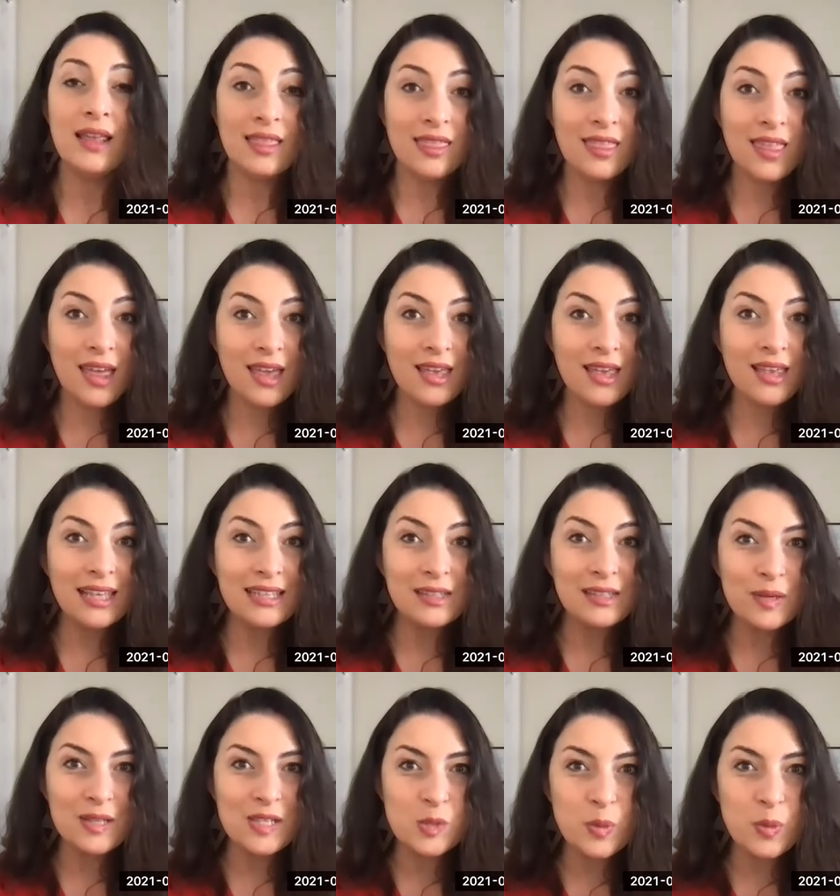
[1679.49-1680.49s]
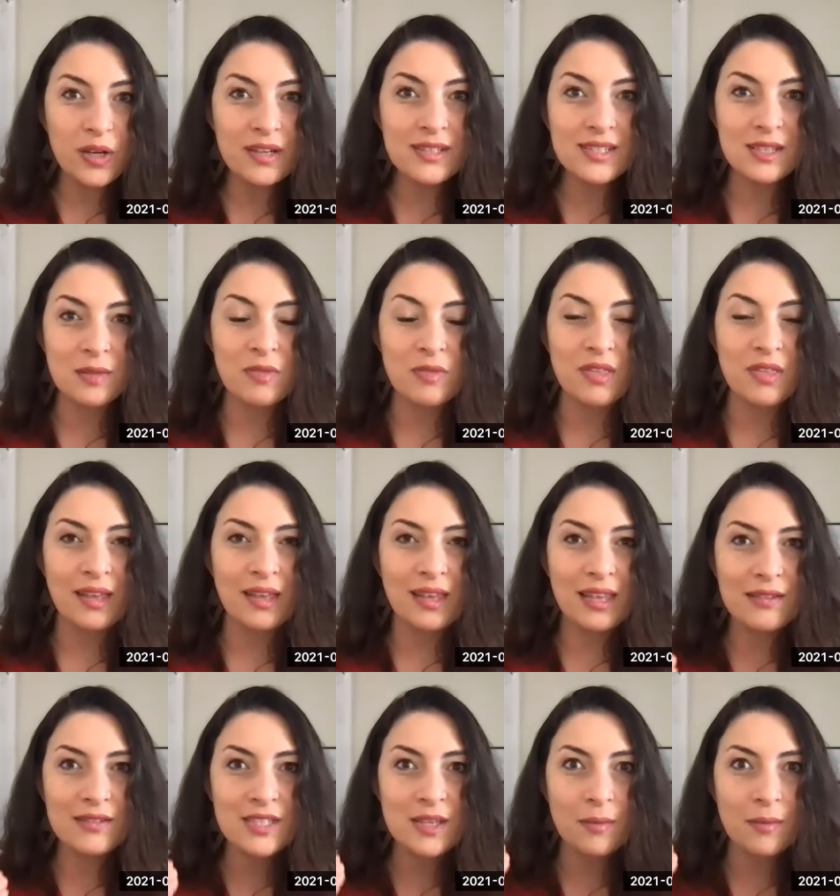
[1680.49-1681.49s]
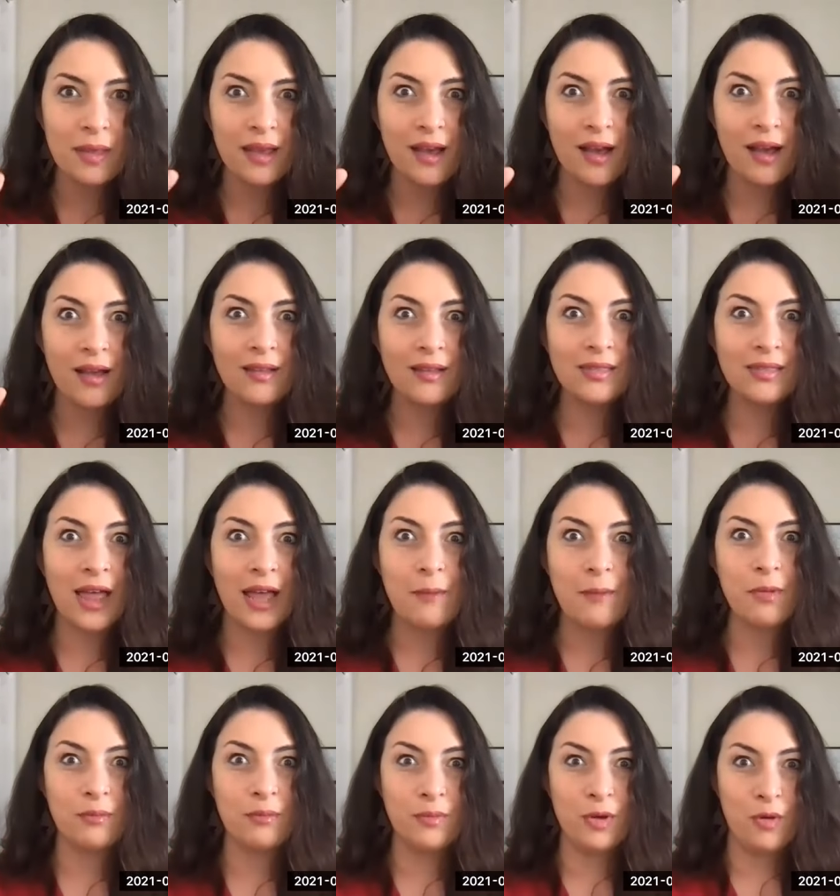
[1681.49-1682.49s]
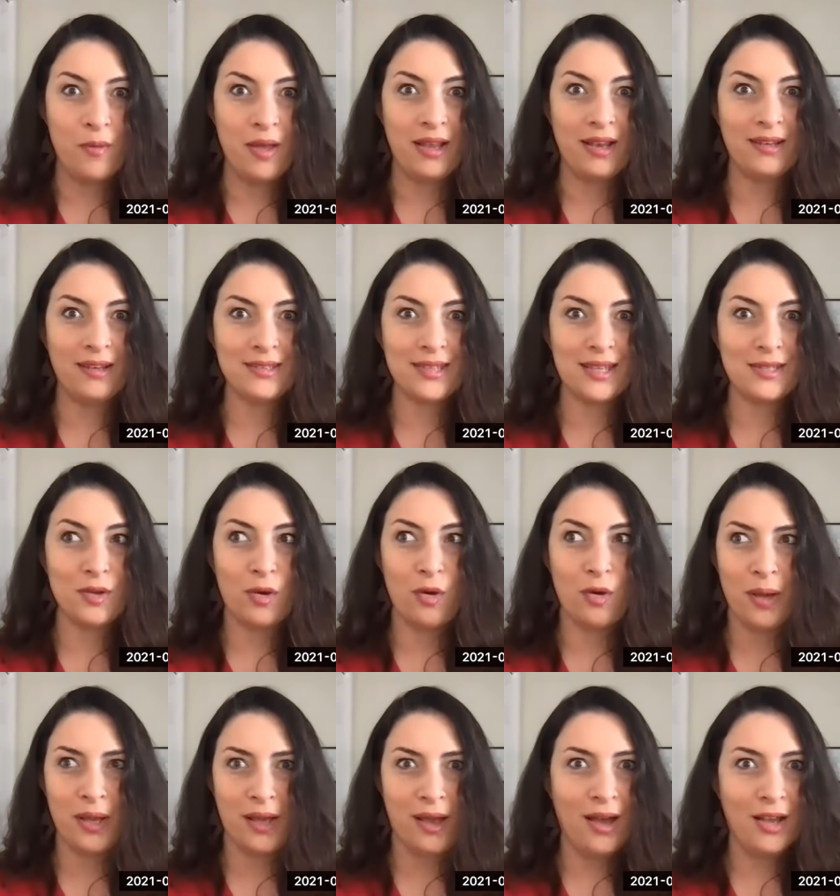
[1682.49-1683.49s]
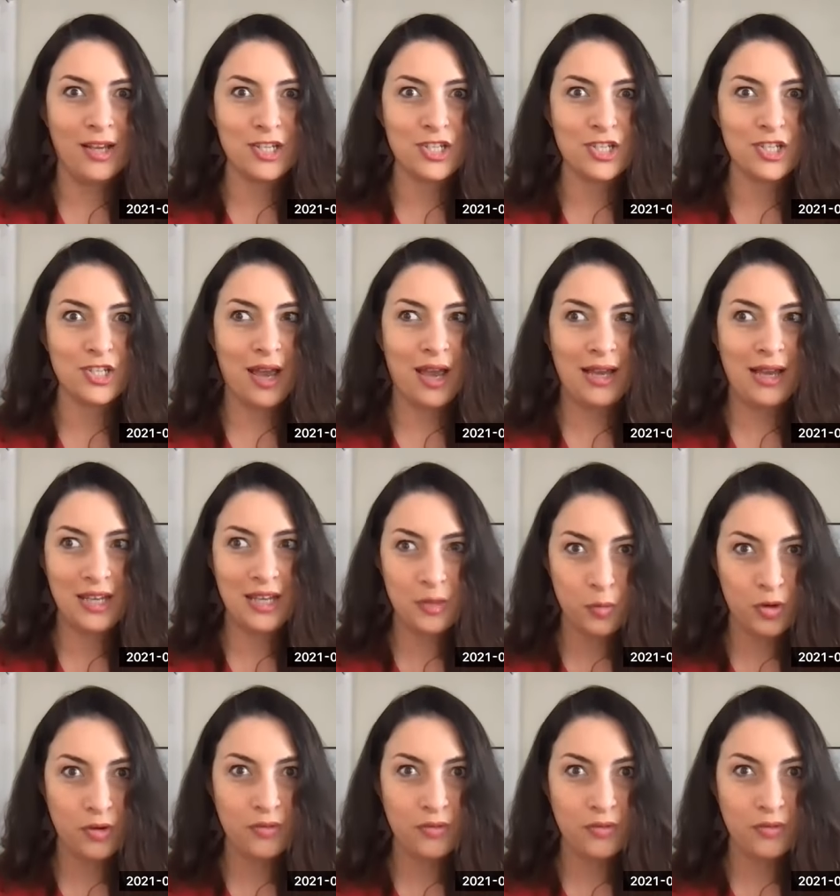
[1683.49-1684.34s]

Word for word: they get to experience something that gives them like a light bulb moment and says, "Oh my gosh, I need